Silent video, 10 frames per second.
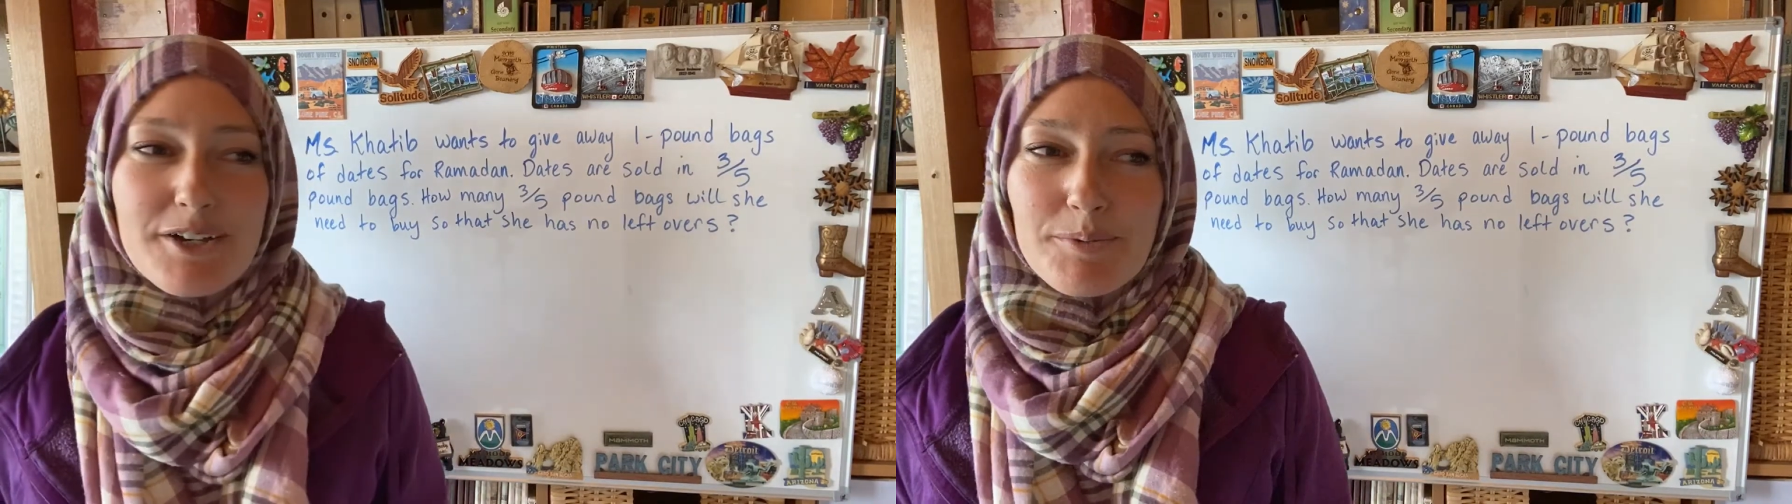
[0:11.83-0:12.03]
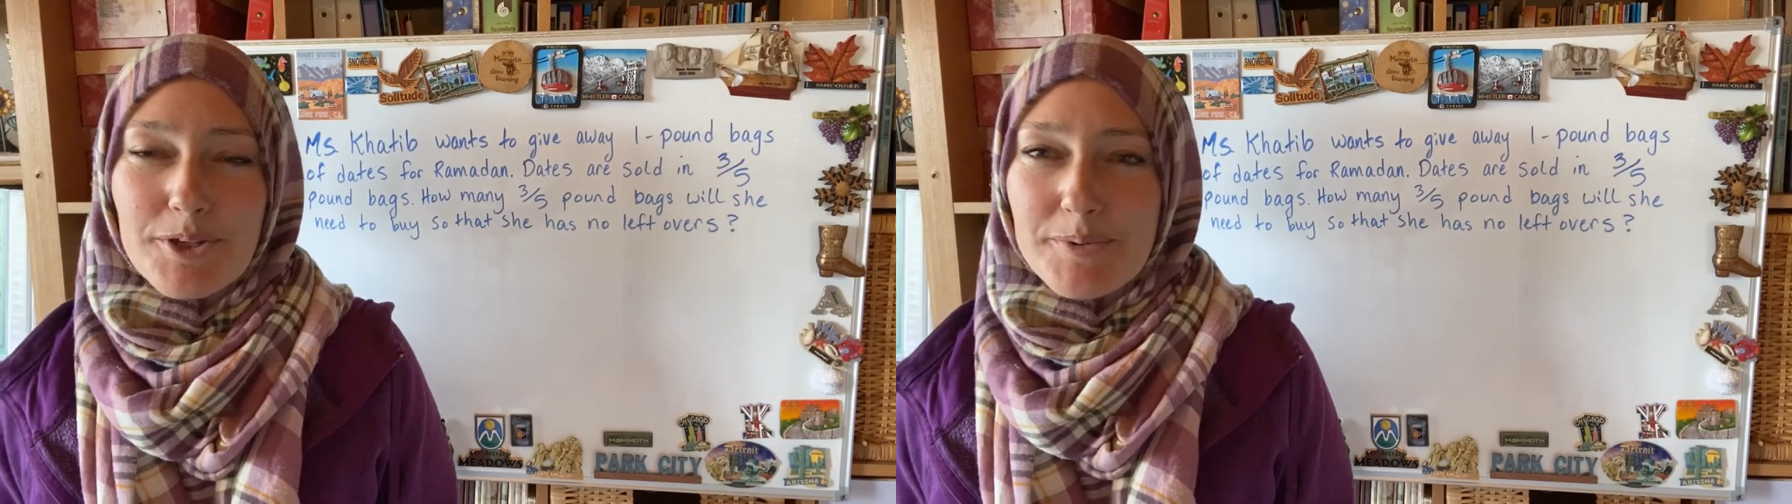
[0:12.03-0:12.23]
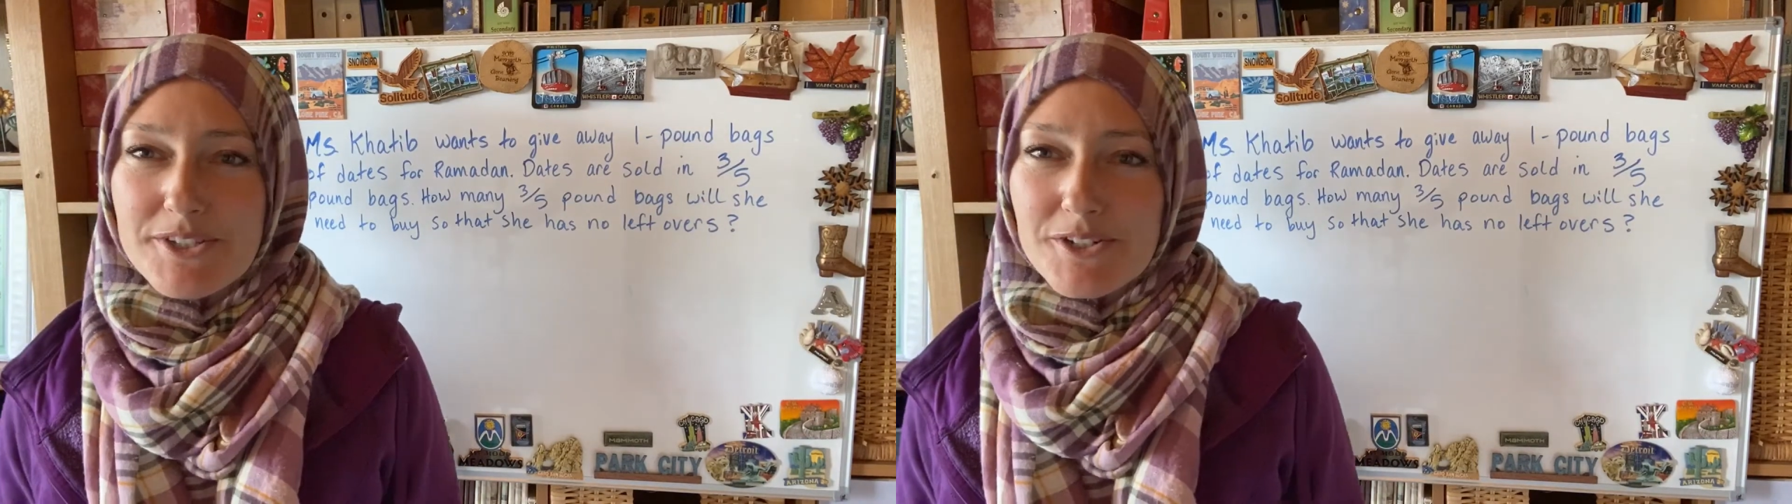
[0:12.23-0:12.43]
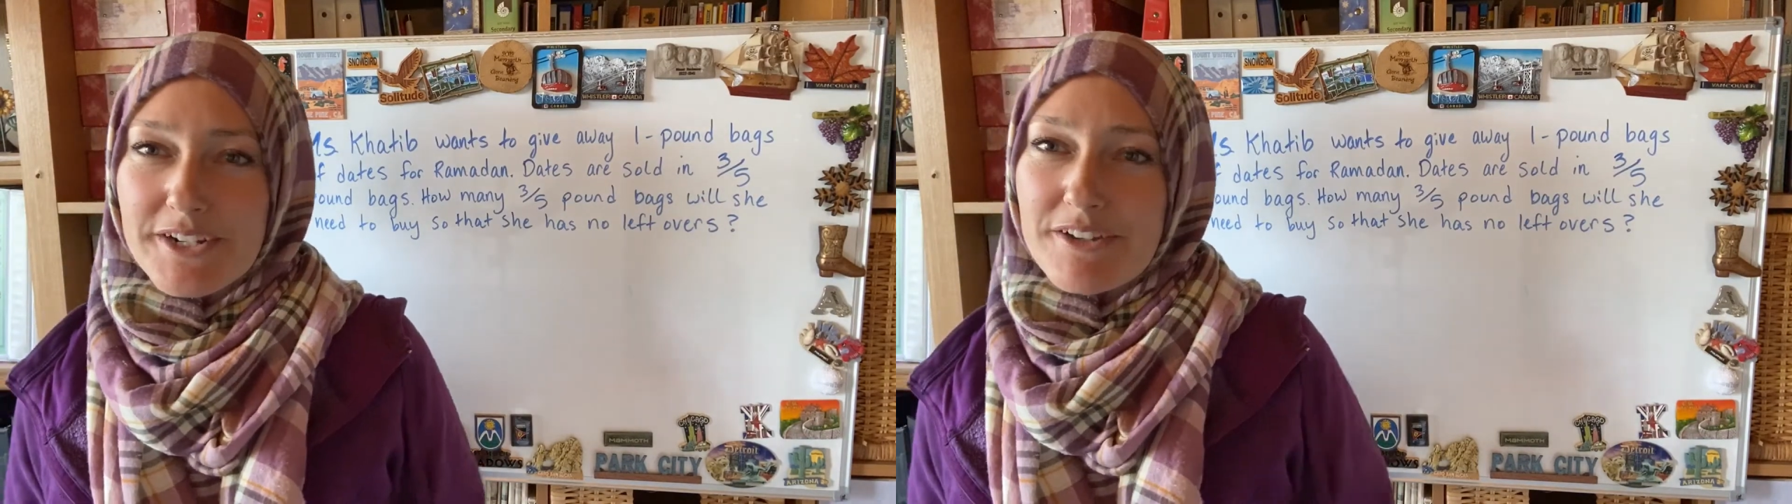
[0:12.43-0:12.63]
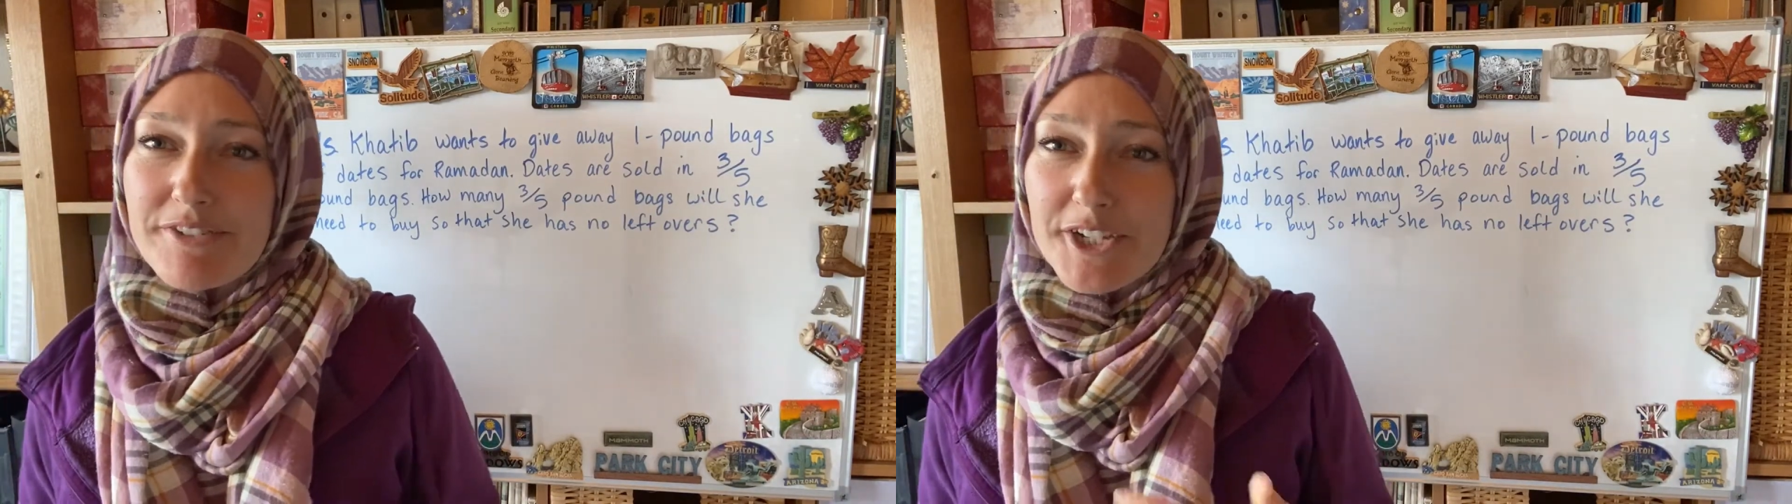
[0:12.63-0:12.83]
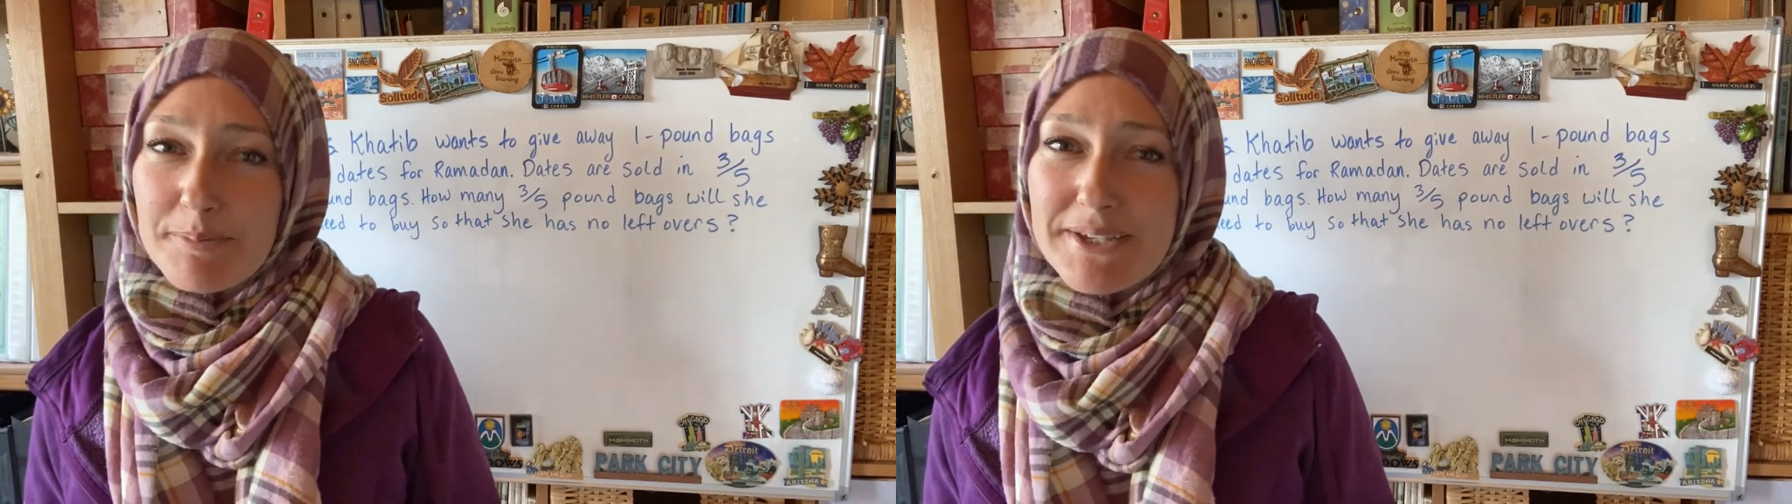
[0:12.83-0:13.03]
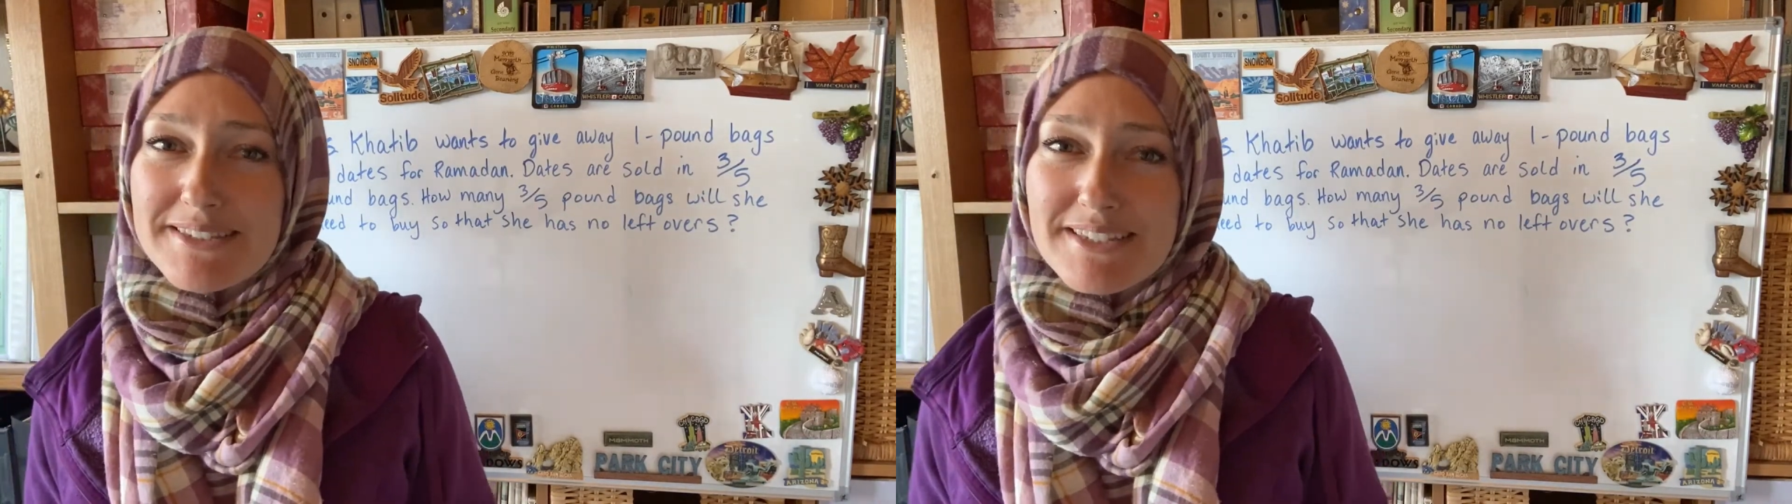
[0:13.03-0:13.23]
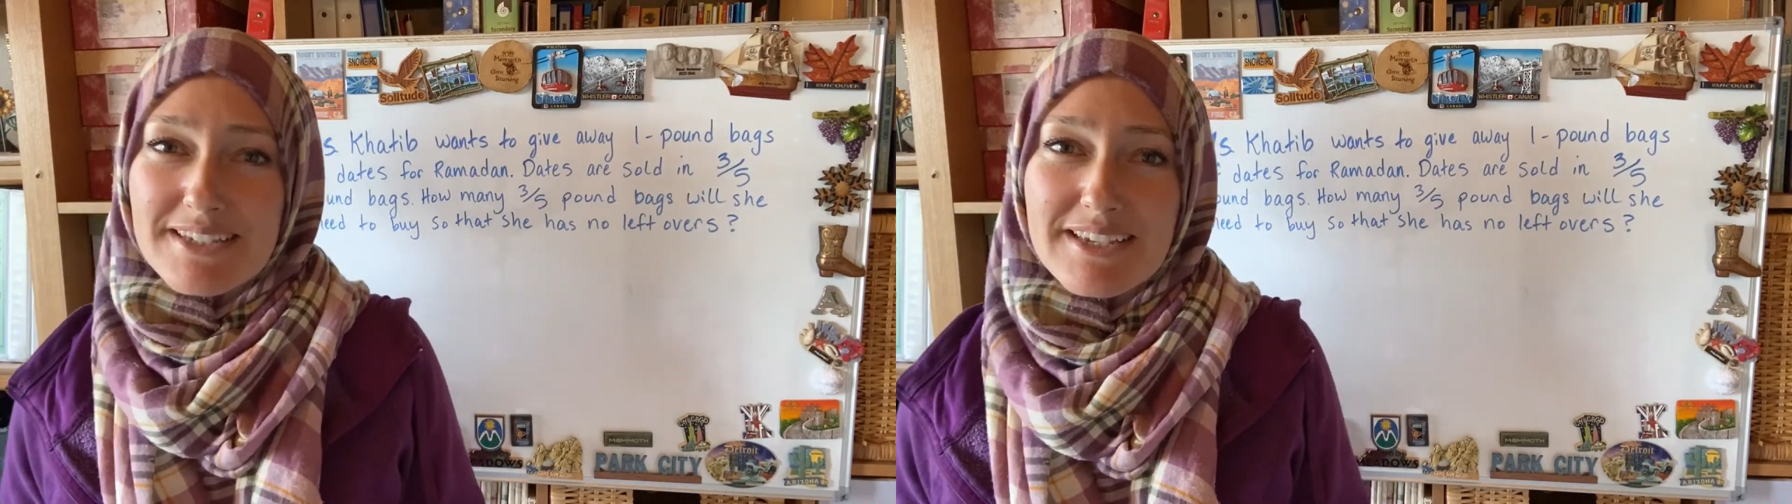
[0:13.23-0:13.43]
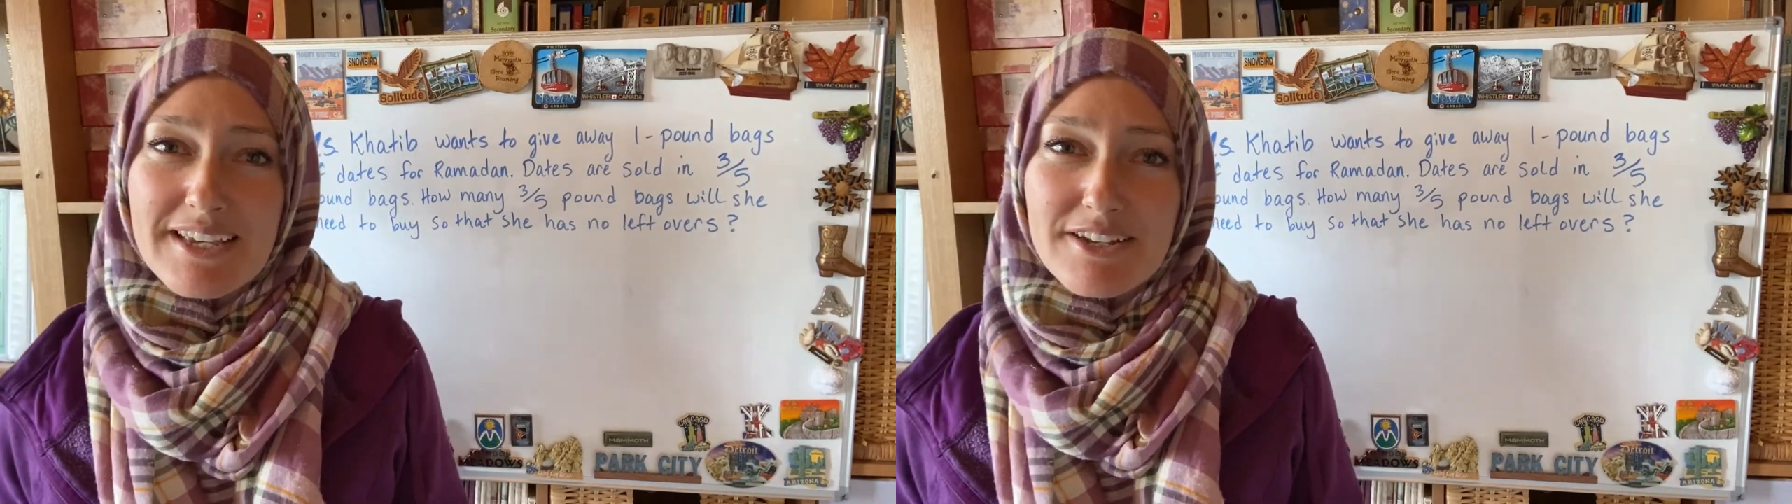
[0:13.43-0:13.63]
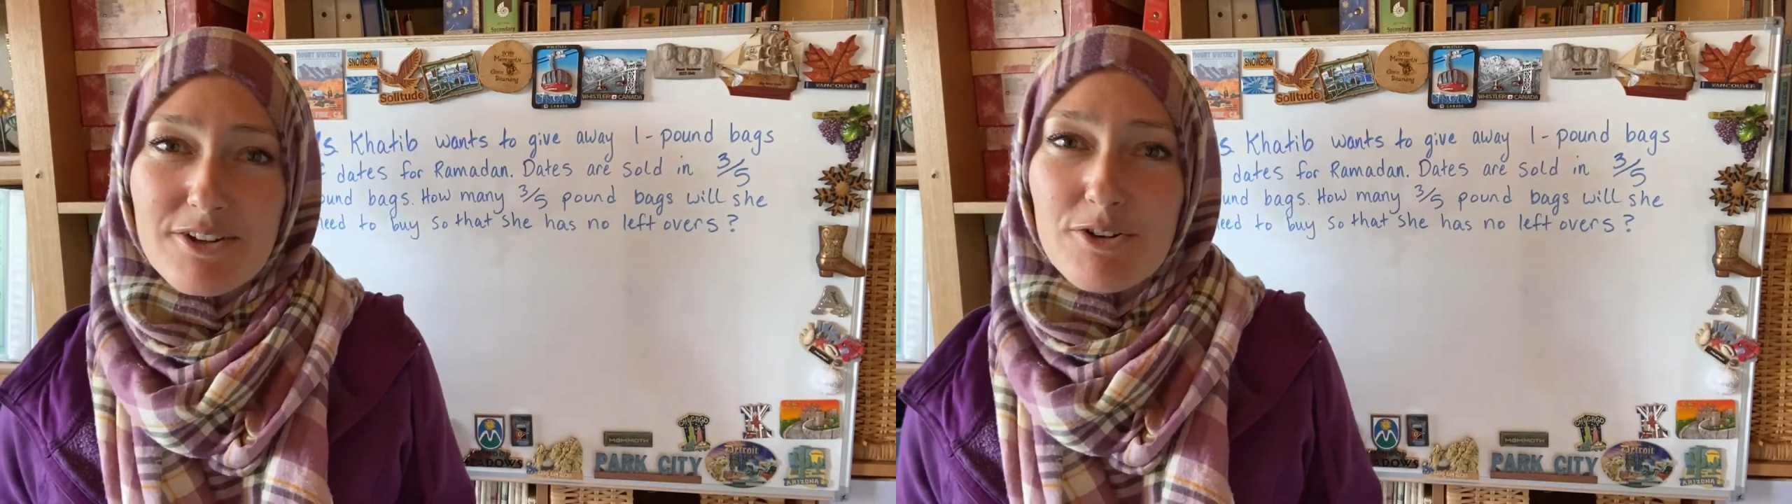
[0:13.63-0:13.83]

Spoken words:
We always start out very basic and